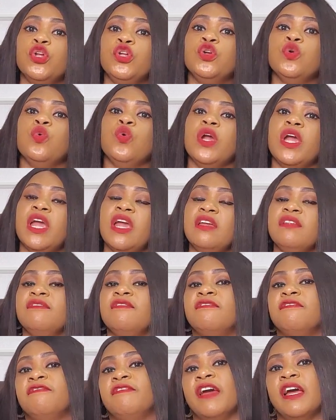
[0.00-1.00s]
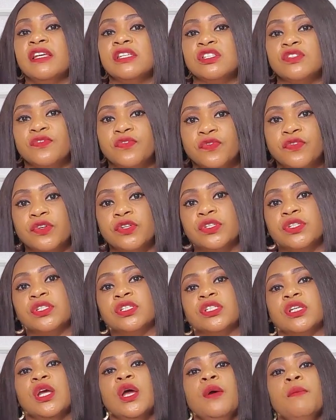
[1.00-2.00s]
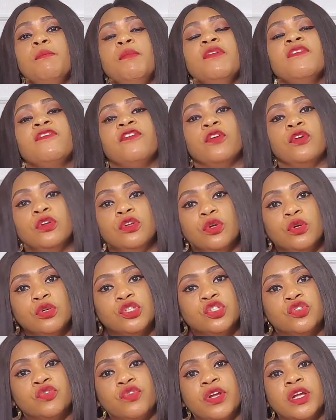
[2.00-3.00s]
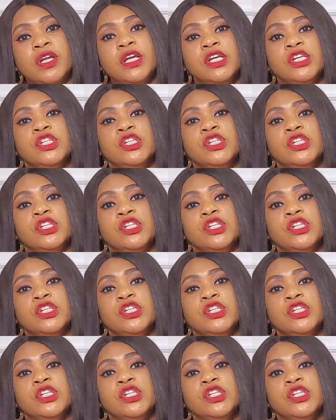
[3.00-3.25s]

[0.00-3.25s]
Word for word: you invest first before luxury